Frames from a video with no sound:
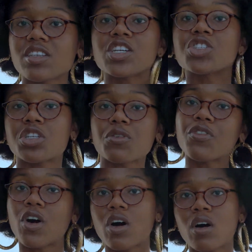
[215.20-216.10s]
to cushion your
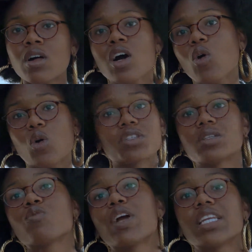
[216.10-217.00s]
fall, or
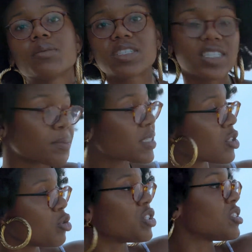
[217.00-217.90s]
some random steps that
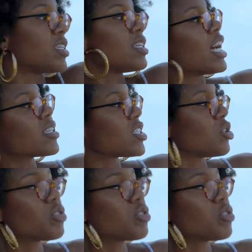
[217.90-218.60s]
you just did not see. You